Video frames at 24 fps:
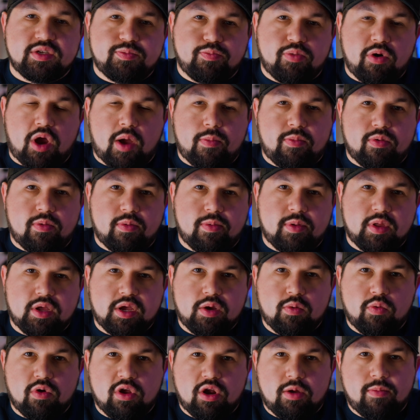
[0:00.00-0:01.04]
is
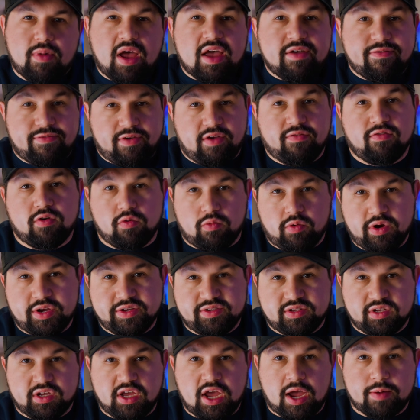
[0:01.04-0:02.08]
probably one of my favorite
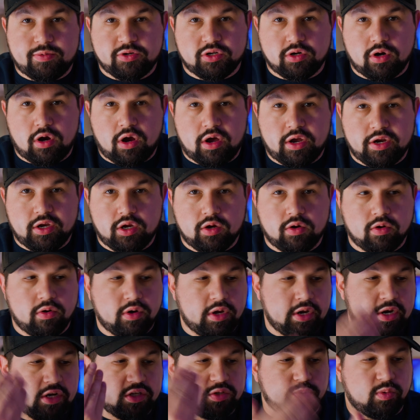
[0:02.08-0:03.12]
ways to capture audio,
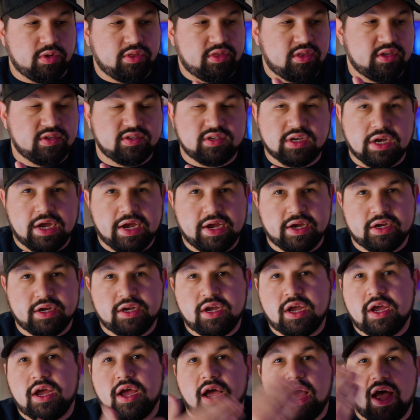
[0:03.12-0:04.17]
and it's with this guy.
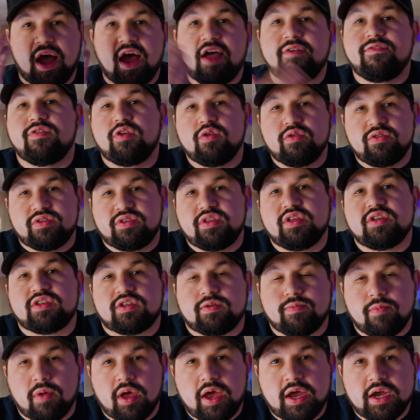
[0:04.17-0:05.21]
I've used this
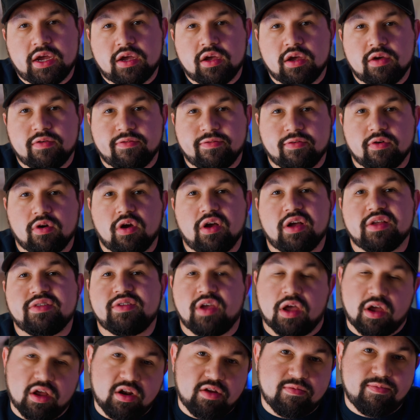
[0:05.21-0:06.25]
mic for a
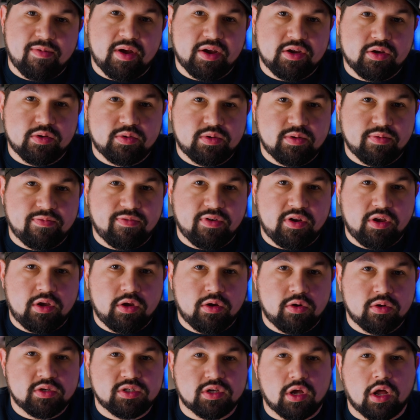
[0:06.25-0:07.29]
ton of my YouTube
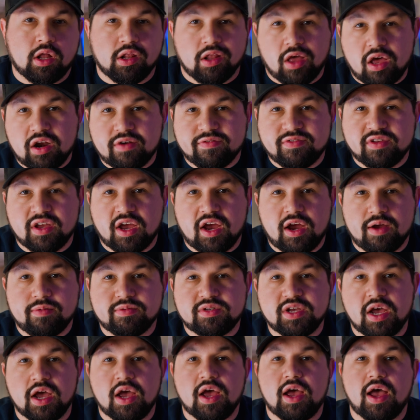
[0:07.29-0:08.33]
videos. A lot of times
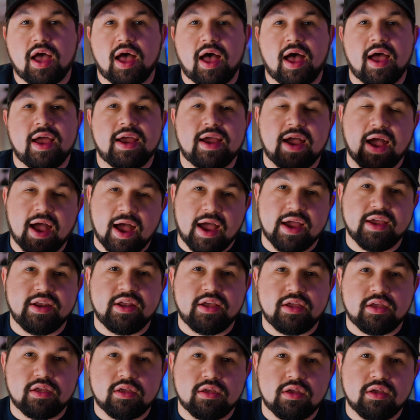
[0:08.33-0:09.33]
I hide it,